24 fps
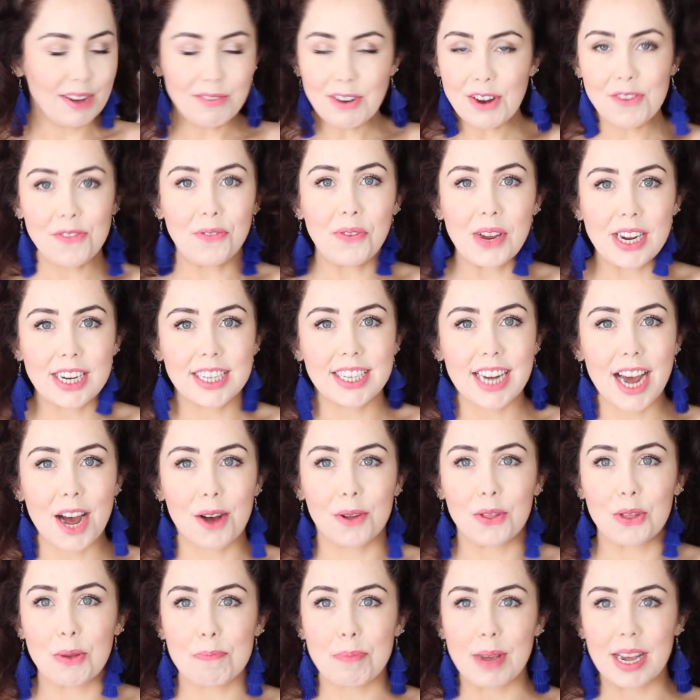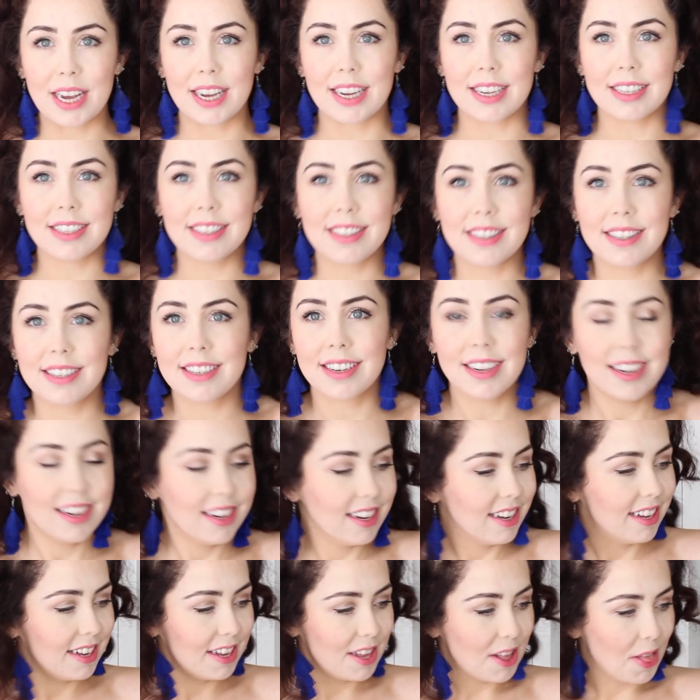Have I figured out the biggest
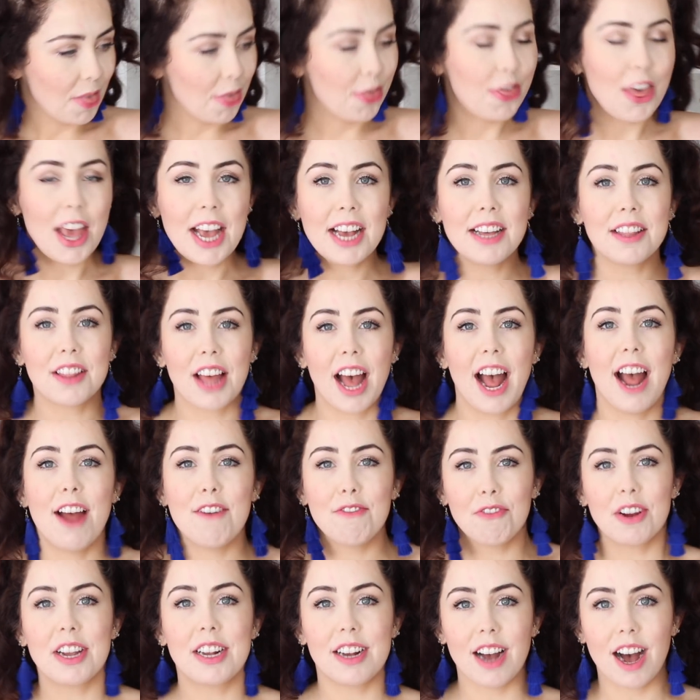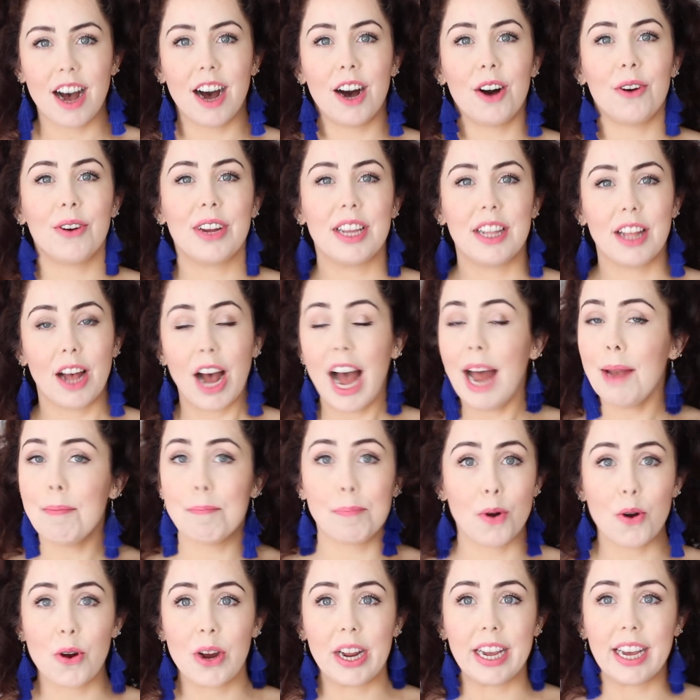thing that every girl
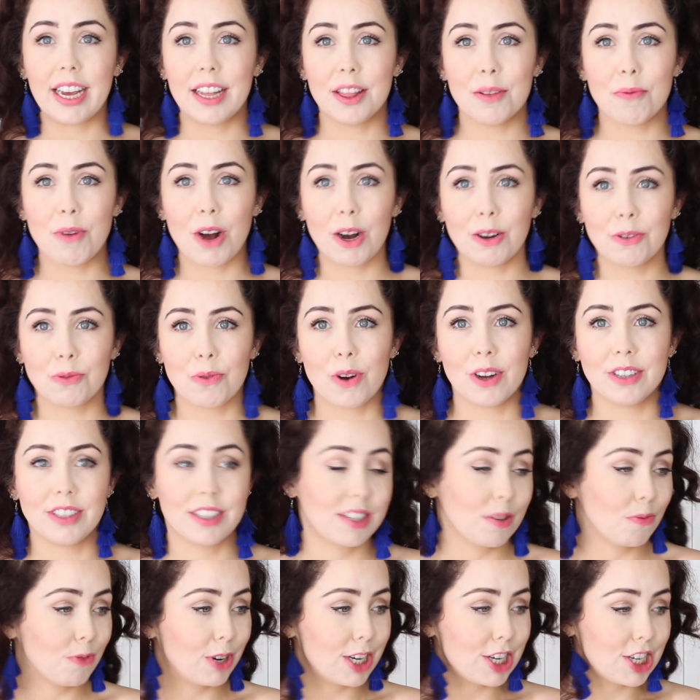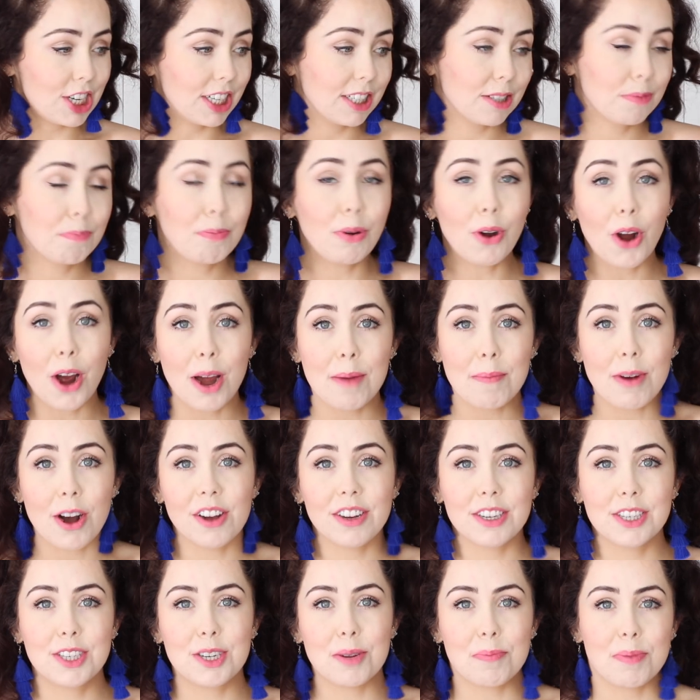and boy in the world wants, which is
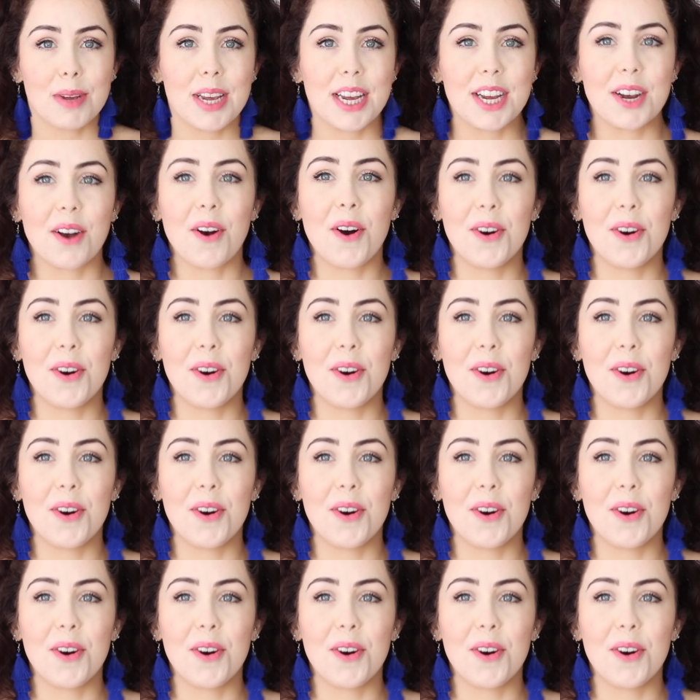Primark to be